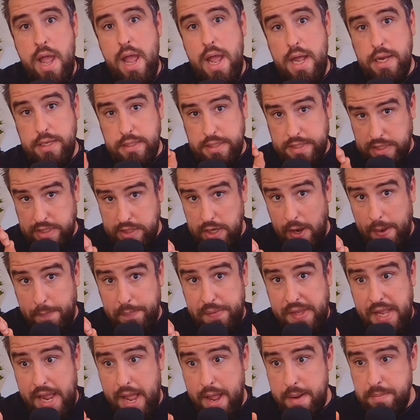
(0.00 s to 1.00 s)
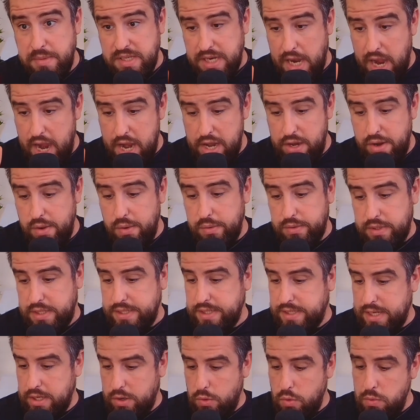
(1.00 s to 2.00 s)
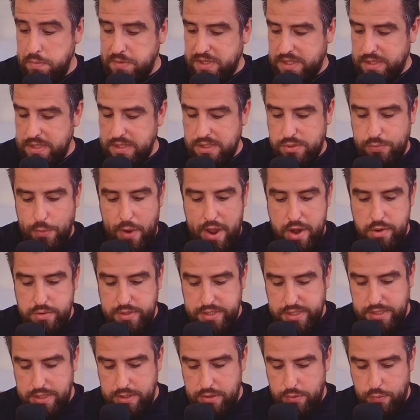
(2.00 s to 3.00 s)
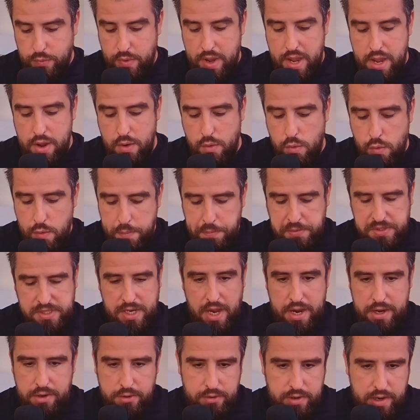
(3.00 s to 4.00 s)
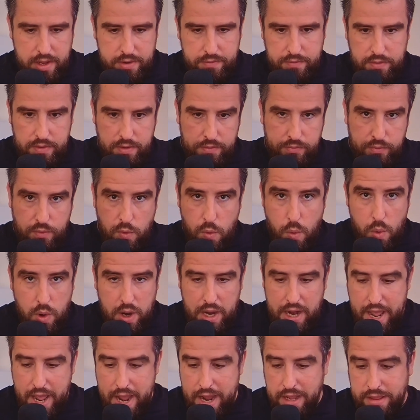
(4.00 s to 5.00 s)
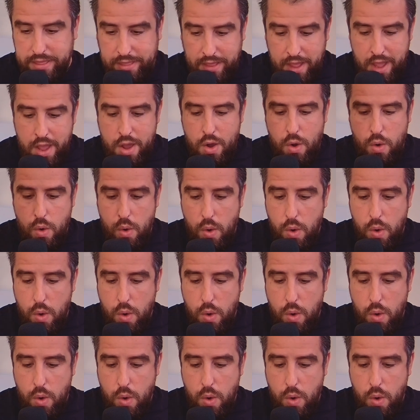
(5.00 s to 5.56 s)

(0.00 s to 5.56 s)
And sometimes I notice that, oops, this wire is in the way, oops, I don't have enough cord length,